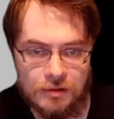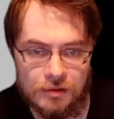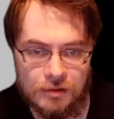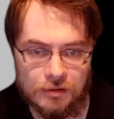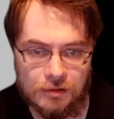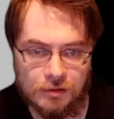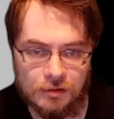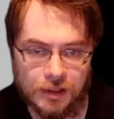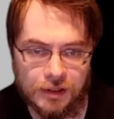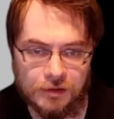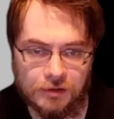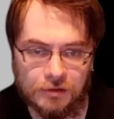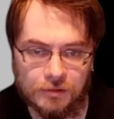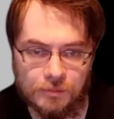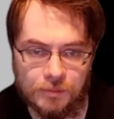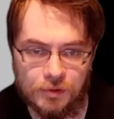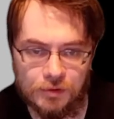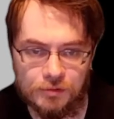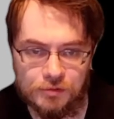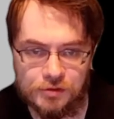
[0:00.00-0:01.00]
liner
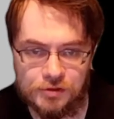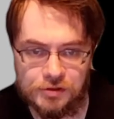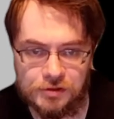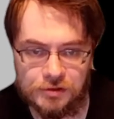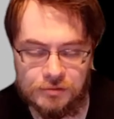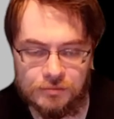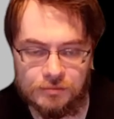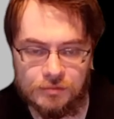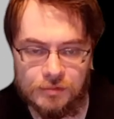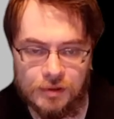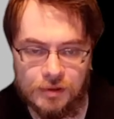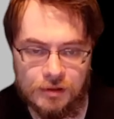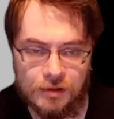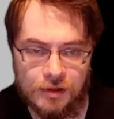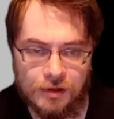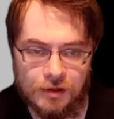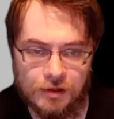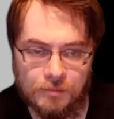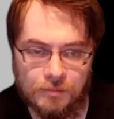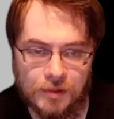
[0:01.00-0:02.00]
pollution,
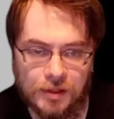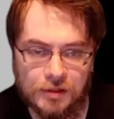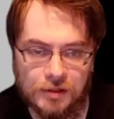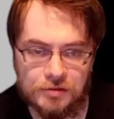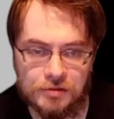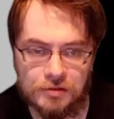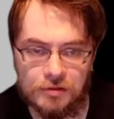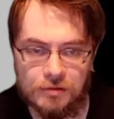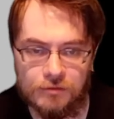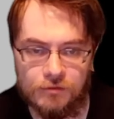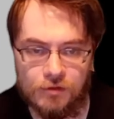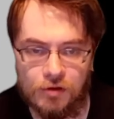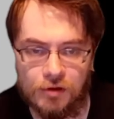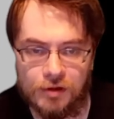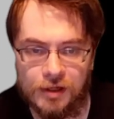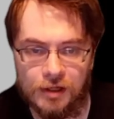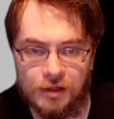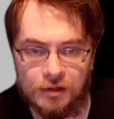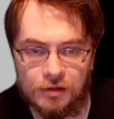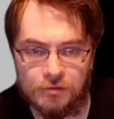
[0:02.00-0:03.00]
and a major
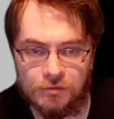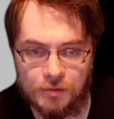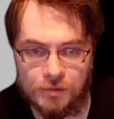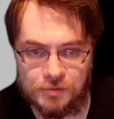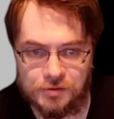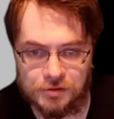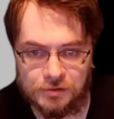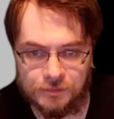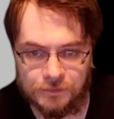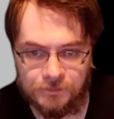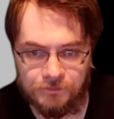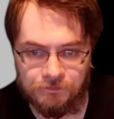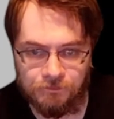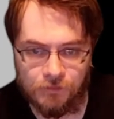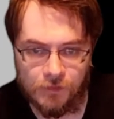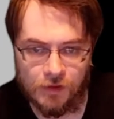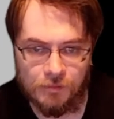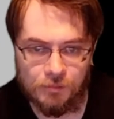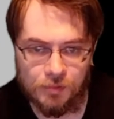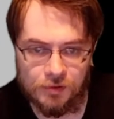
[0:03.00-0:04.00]
volcanic eruption.
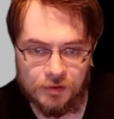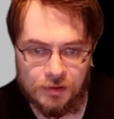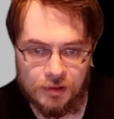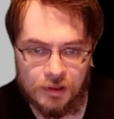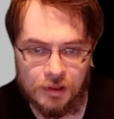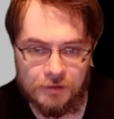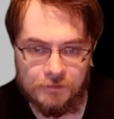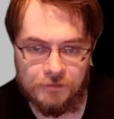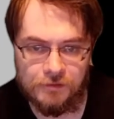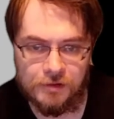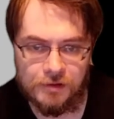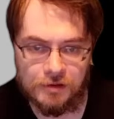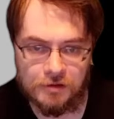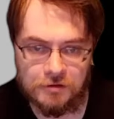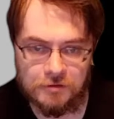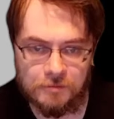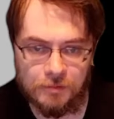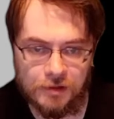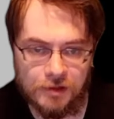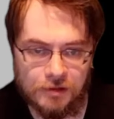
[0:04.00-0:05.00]
But nothing
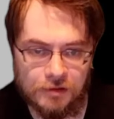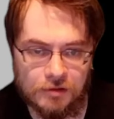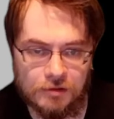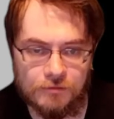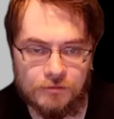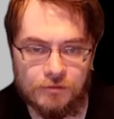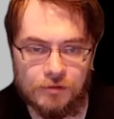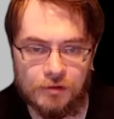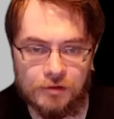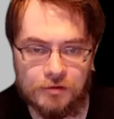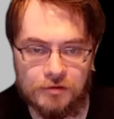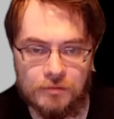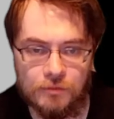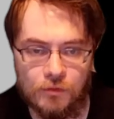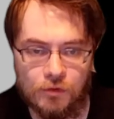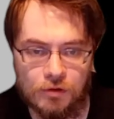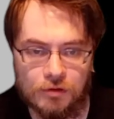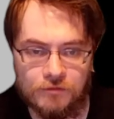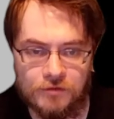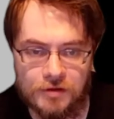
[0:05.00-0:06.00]
explained the influx of
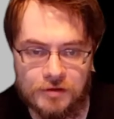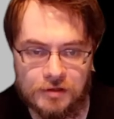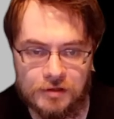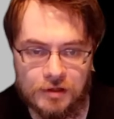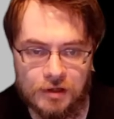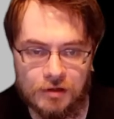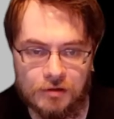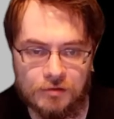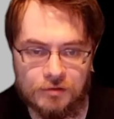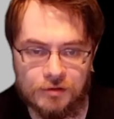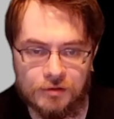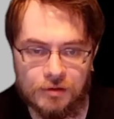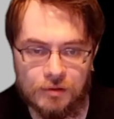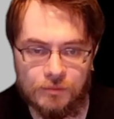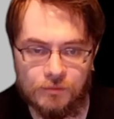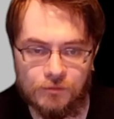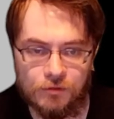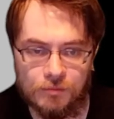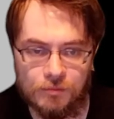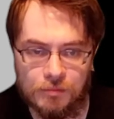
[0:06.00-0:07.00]
warmth as it held up
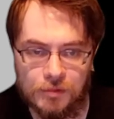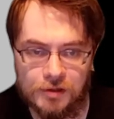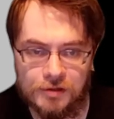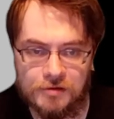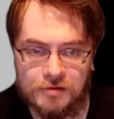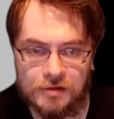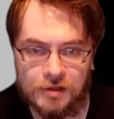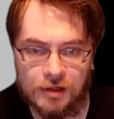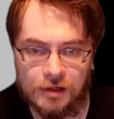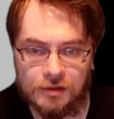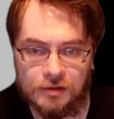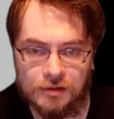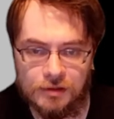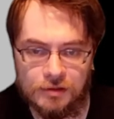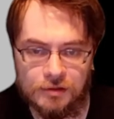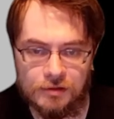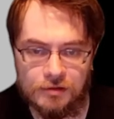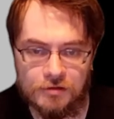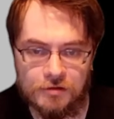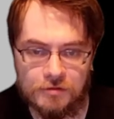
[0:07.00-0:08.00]
for months on
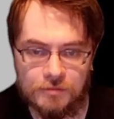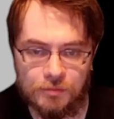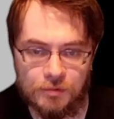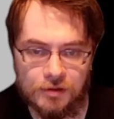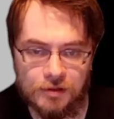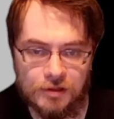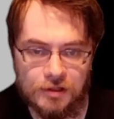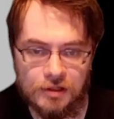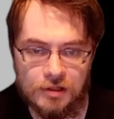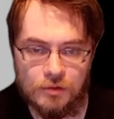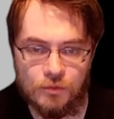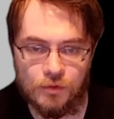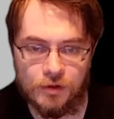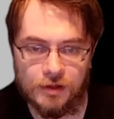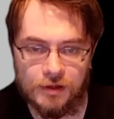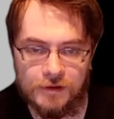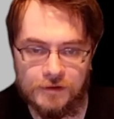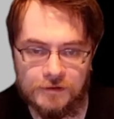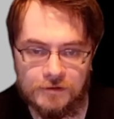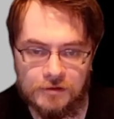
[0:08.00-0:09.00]
end and spread heat
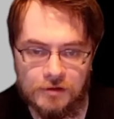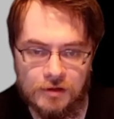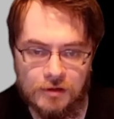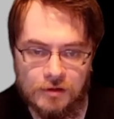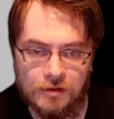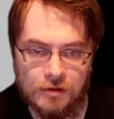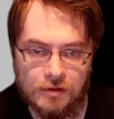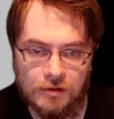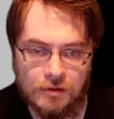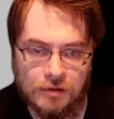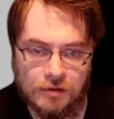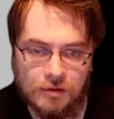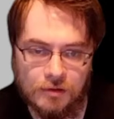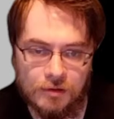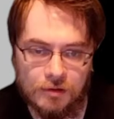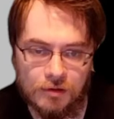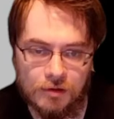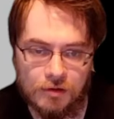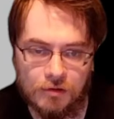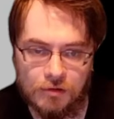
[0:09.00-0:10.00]
waves
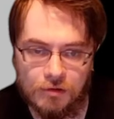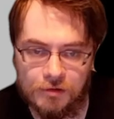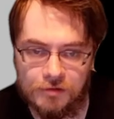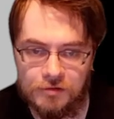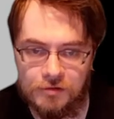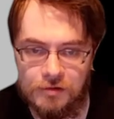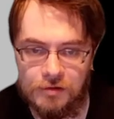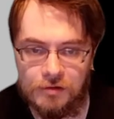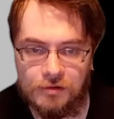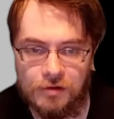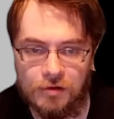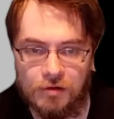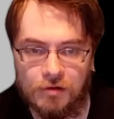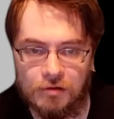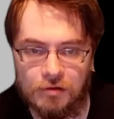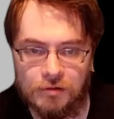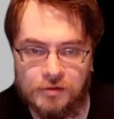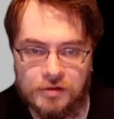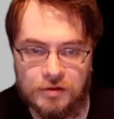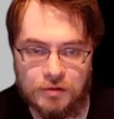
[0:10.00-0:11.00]
across nearly all
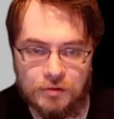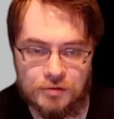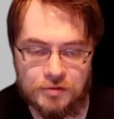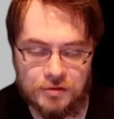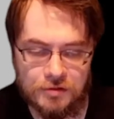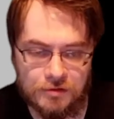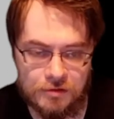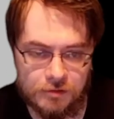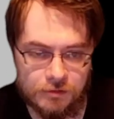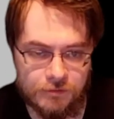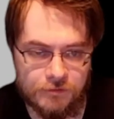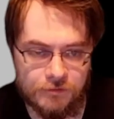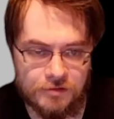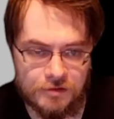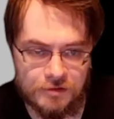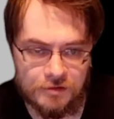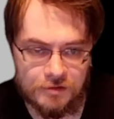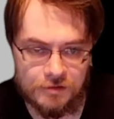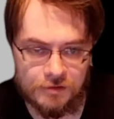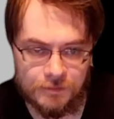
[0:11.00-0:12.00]
of the ocean
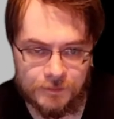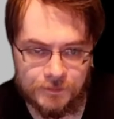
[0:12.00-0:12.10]
surfaces.